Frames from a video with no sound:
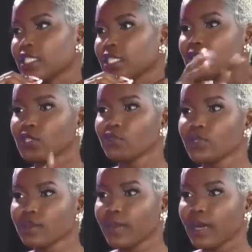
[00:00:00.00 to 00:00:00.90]
this
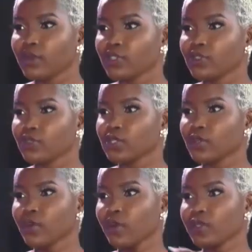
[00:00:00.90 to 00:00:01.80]
news about you
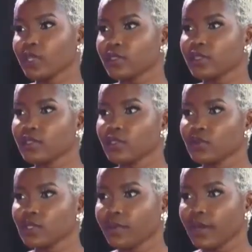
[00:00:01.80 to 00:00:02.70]
tomorrow there's this
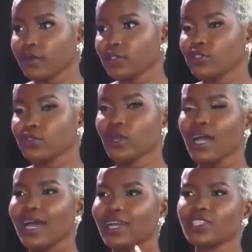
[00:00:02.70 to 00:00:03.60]
news about you
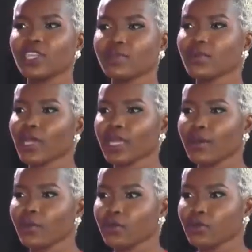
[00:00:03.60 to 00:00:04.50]
how do you keep your head
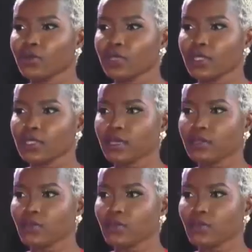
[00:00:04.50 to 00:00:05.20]
up with all these things